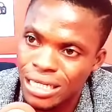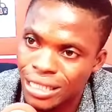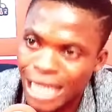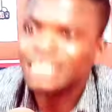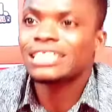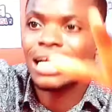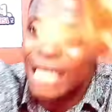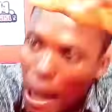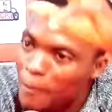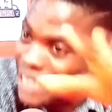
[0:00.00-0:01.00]
Not just a
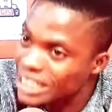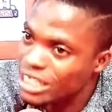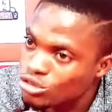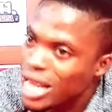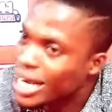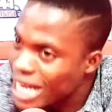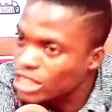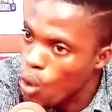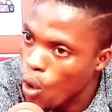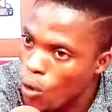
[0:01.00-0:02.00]
competition in
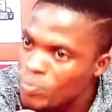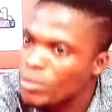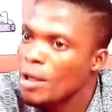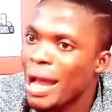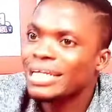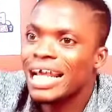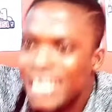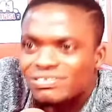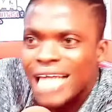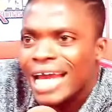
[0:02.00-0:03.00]
Sakatuho, but the
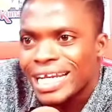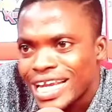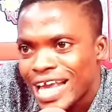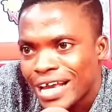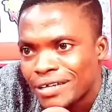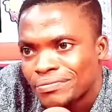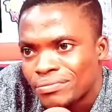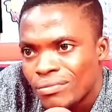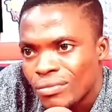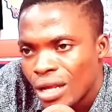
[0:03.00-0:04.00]
left side in India.